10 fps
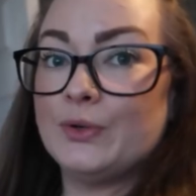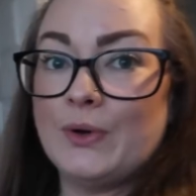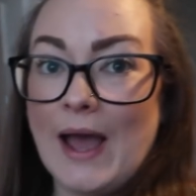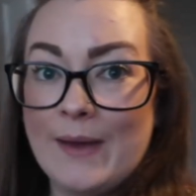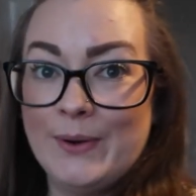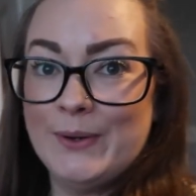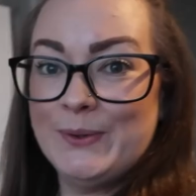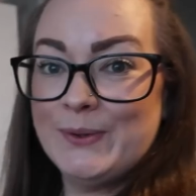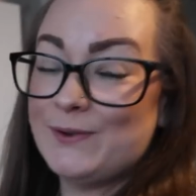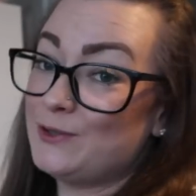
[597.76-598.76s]
So I
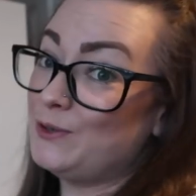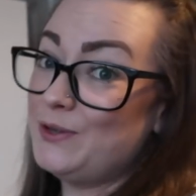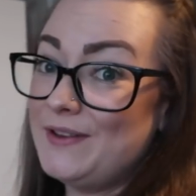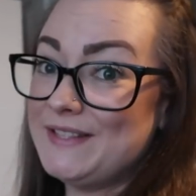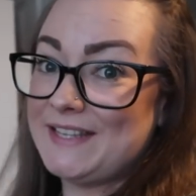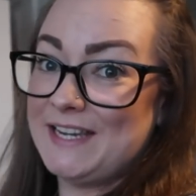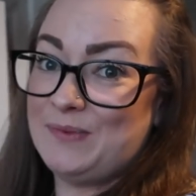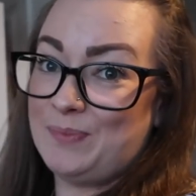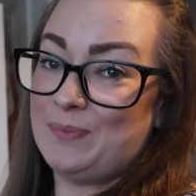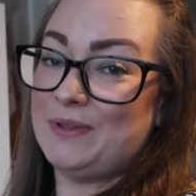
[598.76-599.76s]
will show you
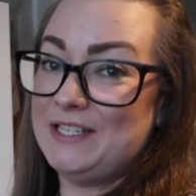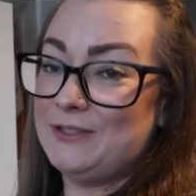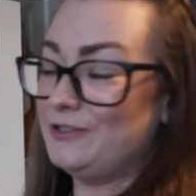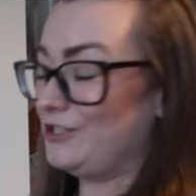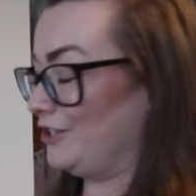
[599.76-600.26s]
inside, but please don't